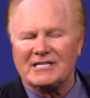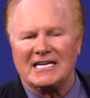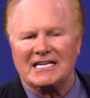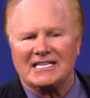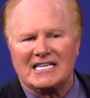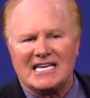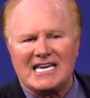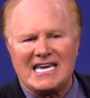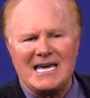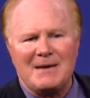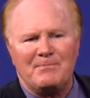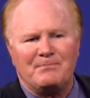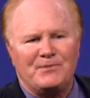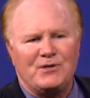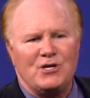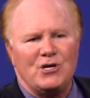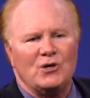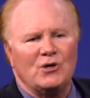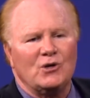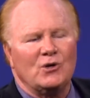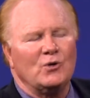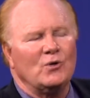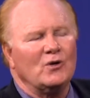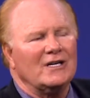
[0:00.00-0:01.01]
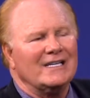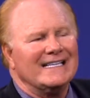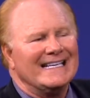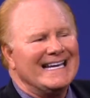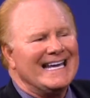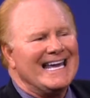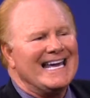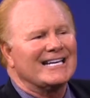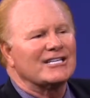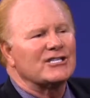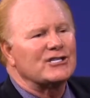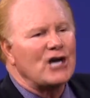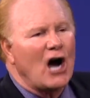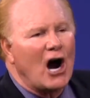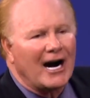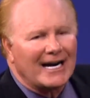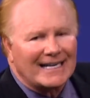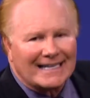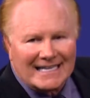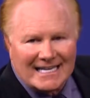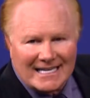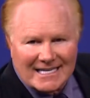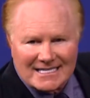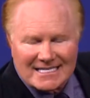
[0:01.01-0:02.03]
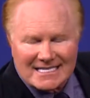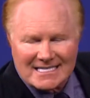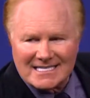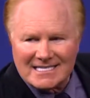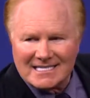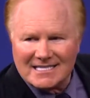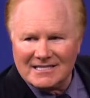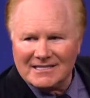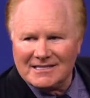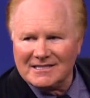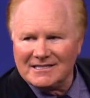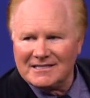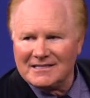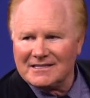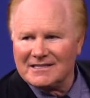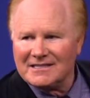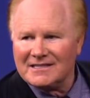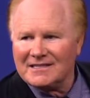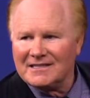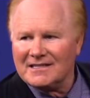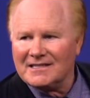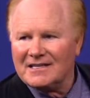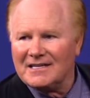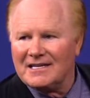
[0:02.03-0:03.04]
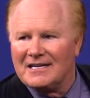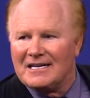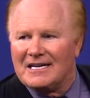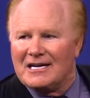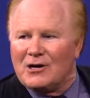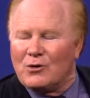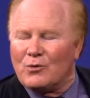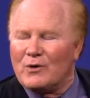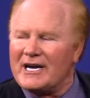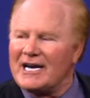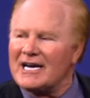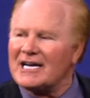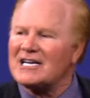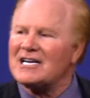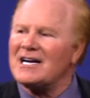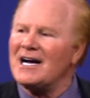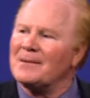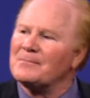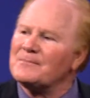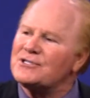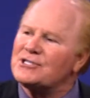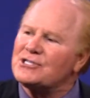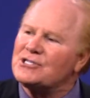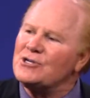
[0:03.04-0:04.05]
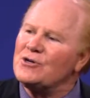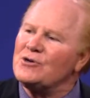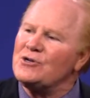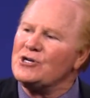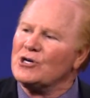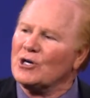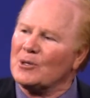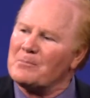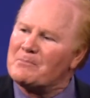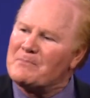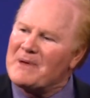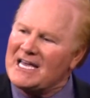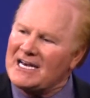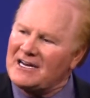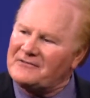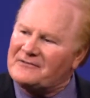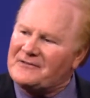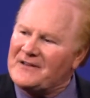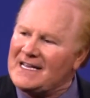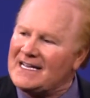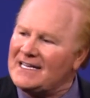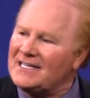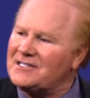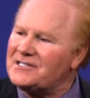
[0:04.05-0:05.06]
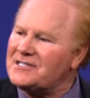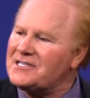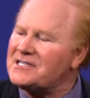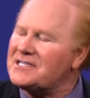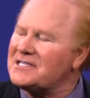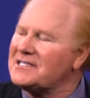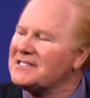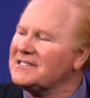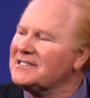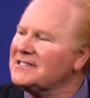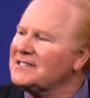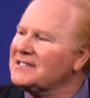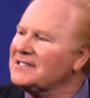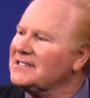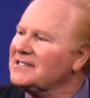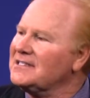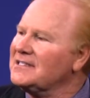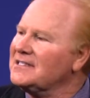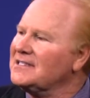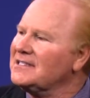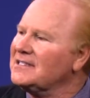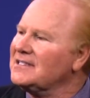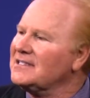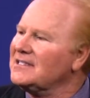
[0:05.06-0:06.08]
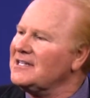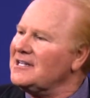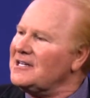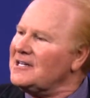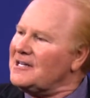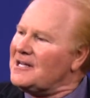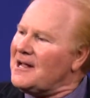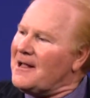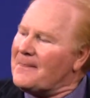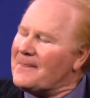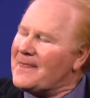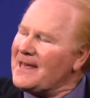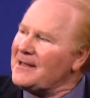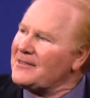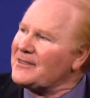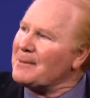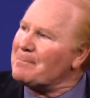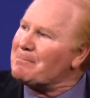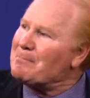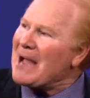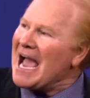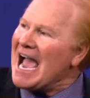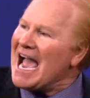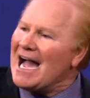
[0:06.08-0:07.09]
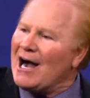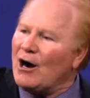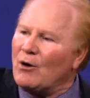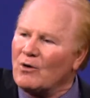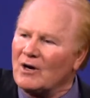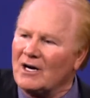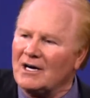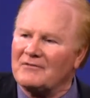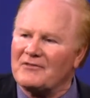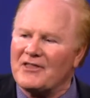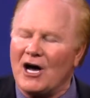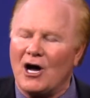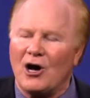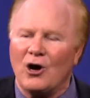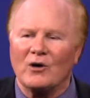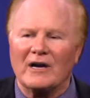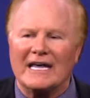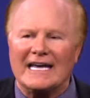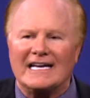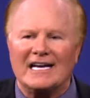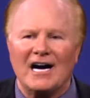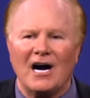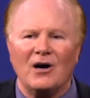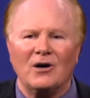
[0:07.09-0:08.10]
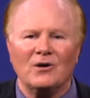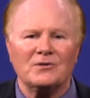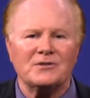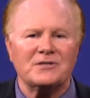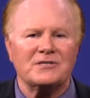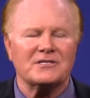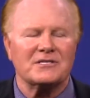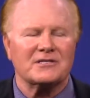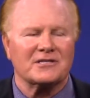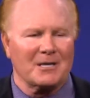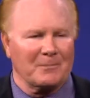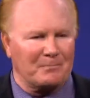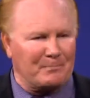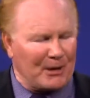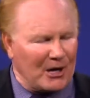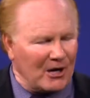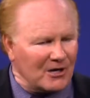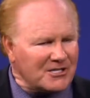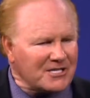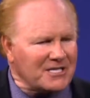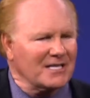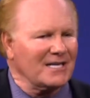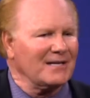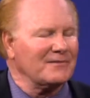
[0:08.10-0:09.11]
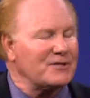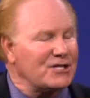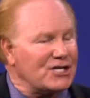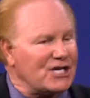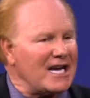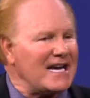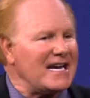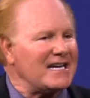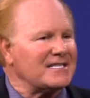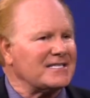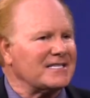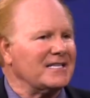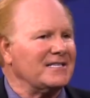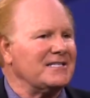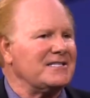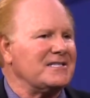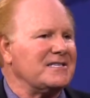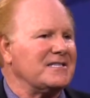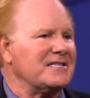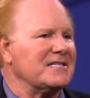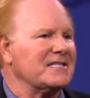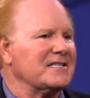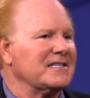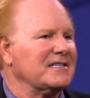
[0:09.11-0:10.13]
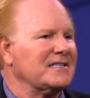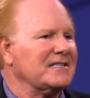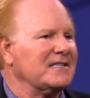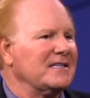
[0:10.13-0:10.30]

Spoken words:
can keep you in darkness, when it comes to your benefits, the power of the Holy Ghost, the person of Jesus,